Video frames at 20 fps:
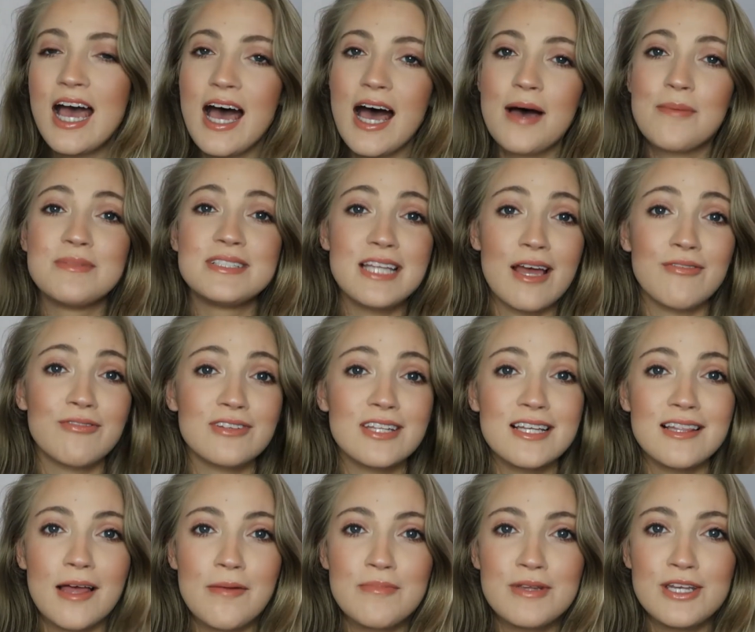
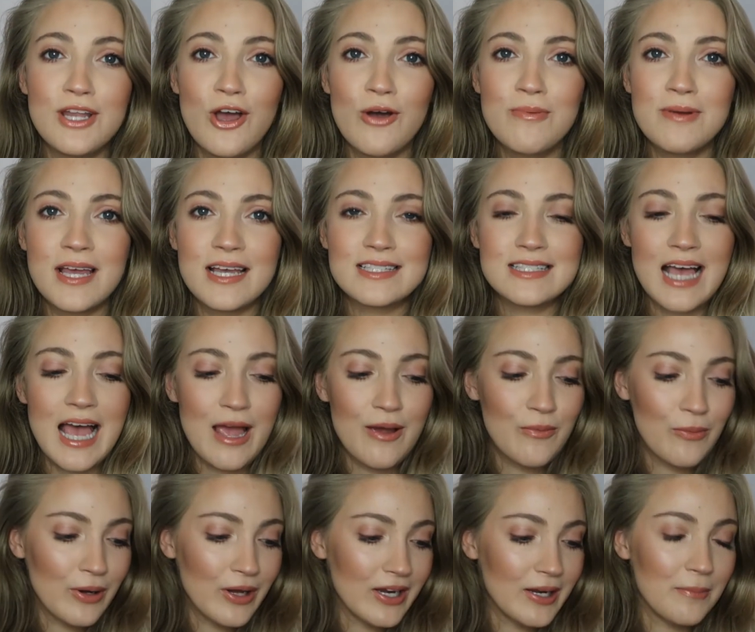definitely let me know, because I
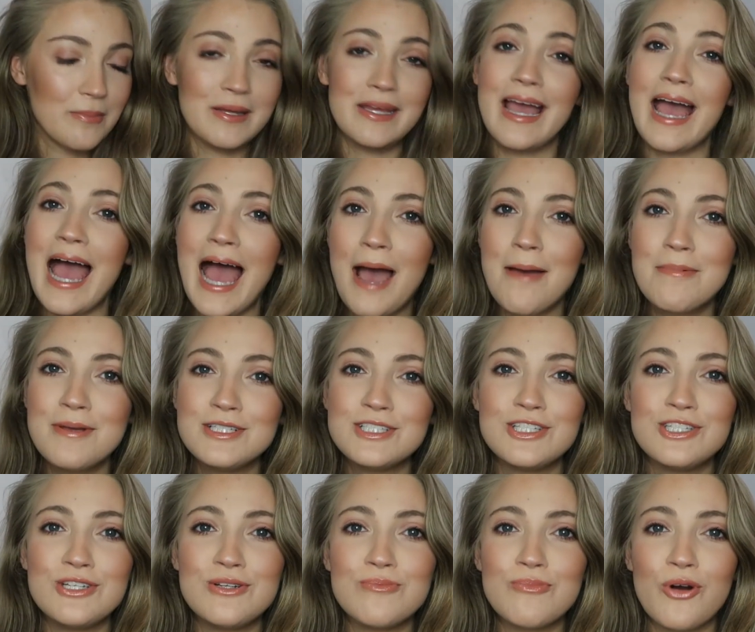would be happy
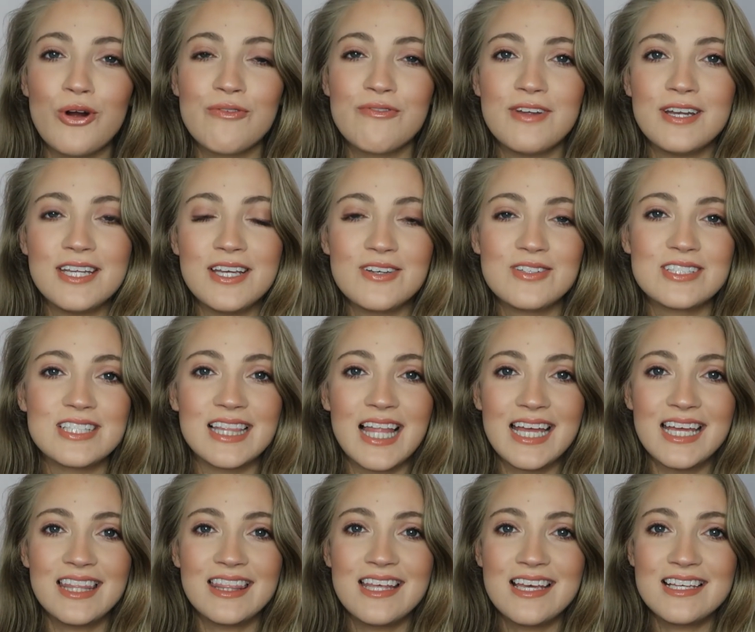to do more videos
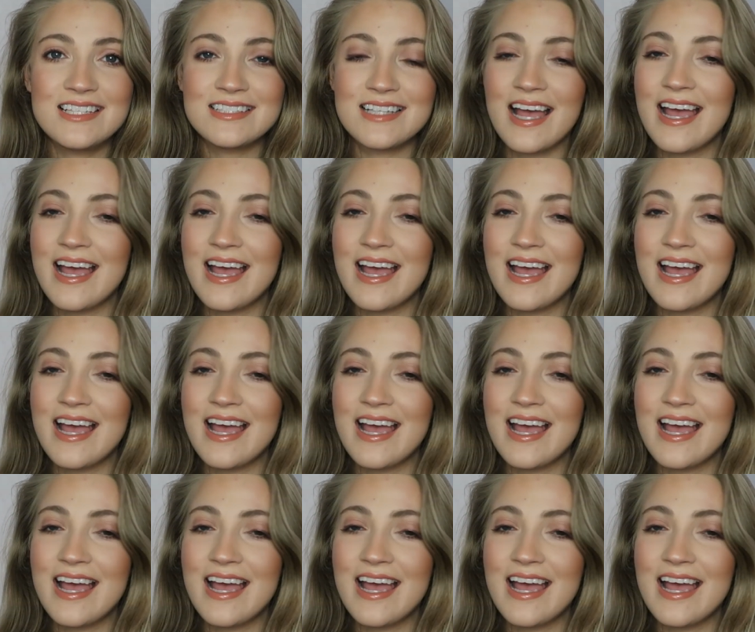like this.